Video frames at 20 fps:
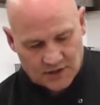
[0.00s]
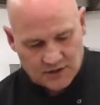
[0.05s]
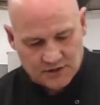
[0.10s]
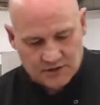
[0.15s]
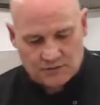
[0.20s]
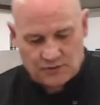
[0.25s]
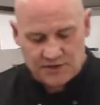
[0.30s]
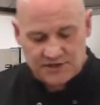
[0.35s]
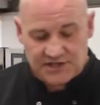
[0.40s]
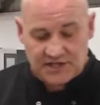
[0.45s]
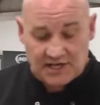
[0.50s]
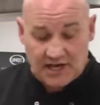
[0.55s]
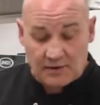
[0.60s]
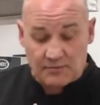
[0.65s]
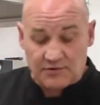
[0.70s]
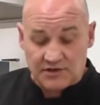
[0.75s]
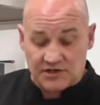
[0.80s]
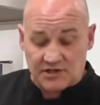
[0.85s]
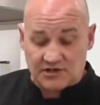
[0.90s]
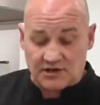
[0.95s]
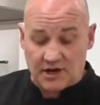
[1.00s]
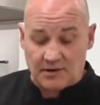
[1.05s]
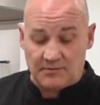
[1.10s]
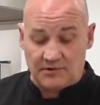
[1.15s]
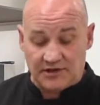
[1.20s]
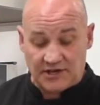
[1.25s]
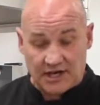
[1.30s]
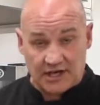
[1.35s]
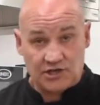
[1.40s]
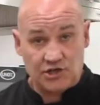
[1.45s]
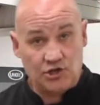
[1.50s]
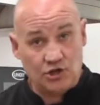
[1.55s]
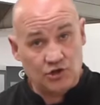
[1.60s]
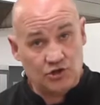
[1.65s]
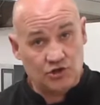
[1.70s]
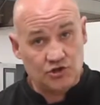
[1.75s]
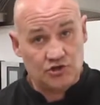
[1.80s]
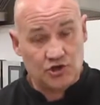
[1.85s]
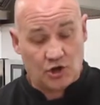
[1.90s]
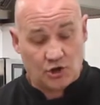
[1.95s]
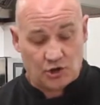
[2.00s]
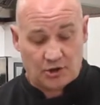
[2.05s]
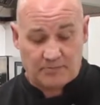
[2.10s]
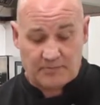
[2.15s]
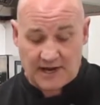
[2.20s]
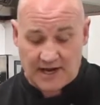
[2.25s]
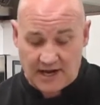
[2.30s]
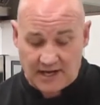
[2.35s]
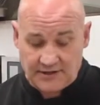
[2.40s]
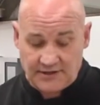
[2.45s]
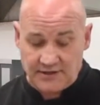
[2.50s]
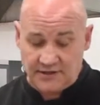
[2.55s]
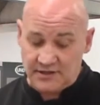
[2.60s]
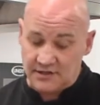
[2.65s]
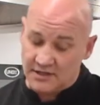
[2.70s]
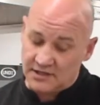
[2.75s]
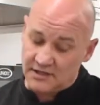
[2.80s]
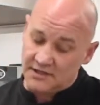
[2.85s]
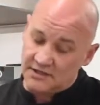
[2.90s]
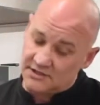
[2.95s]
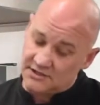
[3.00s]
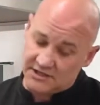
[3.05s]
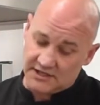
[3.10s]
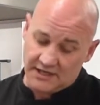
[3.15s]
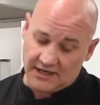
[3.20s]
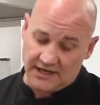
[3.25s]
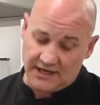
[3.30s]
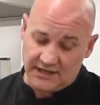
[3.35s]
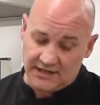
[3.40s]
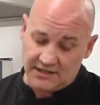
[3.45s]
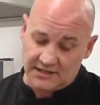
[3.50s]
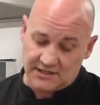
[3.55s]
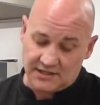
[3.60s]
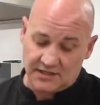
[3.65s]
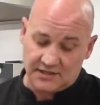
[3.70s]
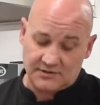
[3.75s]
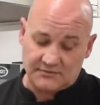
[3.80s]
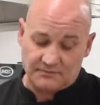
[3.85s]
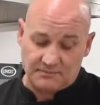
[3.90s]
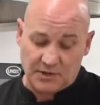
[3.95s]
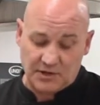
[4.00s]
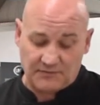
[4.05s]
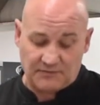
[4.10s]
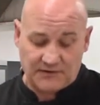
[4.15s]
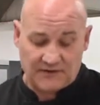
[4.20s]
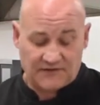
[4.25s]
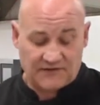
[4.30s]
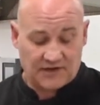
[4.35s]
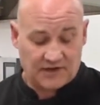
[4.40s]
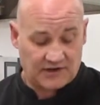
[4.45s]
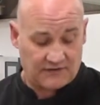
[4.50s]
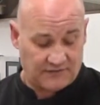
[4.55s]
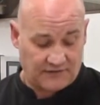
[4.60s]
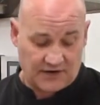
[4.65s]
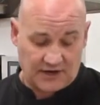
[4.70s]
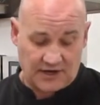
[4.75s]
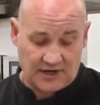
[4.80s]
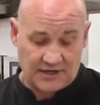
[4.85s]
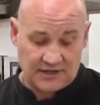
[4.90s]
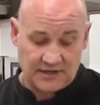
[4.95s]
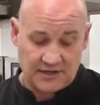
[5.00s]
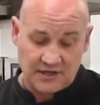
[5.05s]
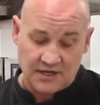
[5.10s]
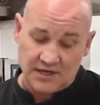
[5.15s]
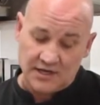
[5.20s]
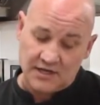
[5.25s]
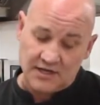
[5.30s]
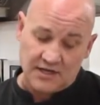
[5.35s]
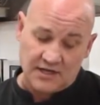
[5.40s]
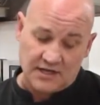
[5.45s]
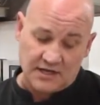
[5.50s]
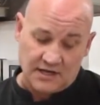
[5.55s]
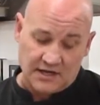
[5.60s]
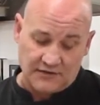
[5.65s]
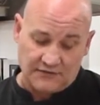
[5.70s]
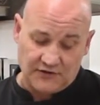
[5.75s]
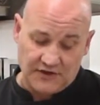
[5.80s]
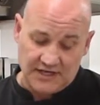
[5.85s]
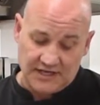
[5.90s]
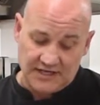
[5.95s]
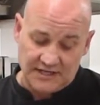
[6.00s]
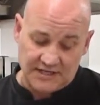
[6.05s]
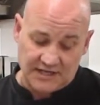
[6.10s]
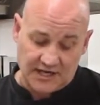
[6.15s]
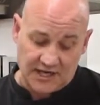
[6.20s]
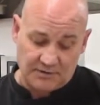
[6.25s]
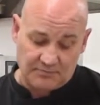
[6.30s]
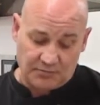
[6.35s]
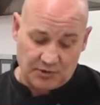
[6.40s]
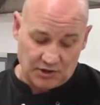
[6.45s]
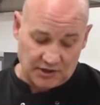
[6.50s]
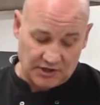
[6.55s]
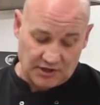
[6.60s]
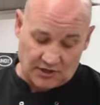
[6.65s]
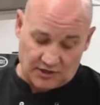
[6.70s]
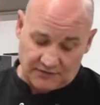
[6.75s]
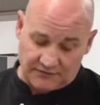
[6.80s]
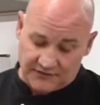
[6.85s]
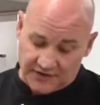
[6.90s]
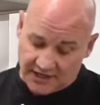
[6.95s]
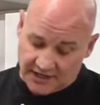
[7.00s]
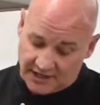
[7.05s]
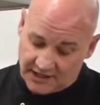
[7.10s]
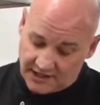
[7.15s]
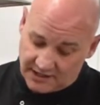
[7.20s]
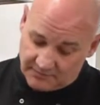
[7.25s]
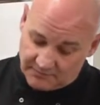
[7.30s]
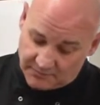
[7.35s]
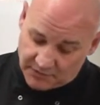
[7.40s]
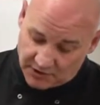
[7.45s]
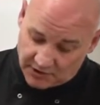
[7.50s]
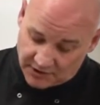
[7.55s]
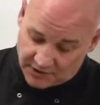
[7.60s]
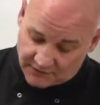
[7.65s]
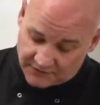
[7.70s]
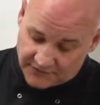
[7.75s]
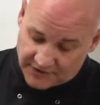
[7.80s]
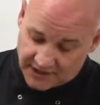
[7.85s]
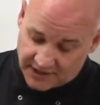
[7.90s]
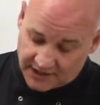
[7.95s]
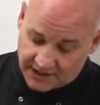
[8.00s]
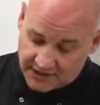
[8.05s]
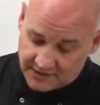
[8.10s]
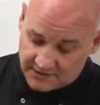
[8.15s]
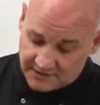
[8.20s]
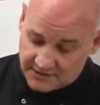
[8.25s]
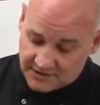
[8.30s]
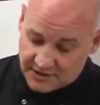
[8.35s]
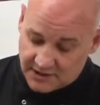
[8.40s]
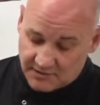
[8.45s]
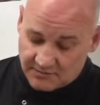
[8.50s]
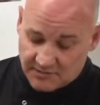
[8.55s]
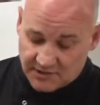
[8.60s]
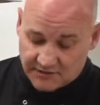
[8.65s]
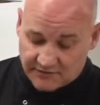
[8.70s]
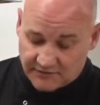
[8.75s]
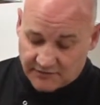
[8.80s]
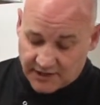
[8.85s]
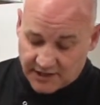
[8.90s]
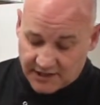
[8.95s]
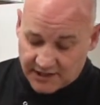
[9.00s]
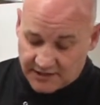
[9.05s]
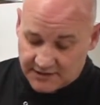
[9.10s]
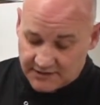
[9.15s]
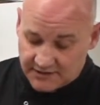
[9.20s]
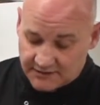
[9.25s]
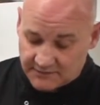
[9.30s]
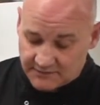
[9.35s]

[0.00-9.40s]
So once again, with the scrambled eggs, you control the pan, so the heat is perfectly fine. If you need to keep pulling it off the heat, pull it off the heat, don't be afraid.